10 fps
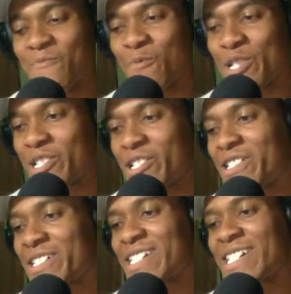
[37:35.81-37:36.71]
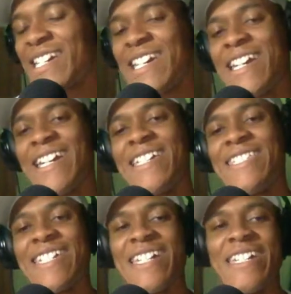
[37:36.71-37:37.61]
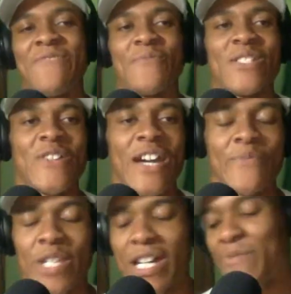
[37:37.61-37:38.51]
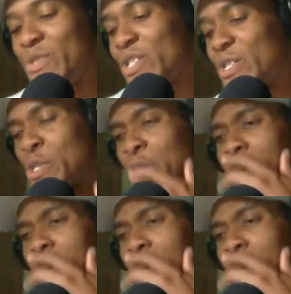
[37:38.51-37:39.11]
work, and then when you have time you can draw.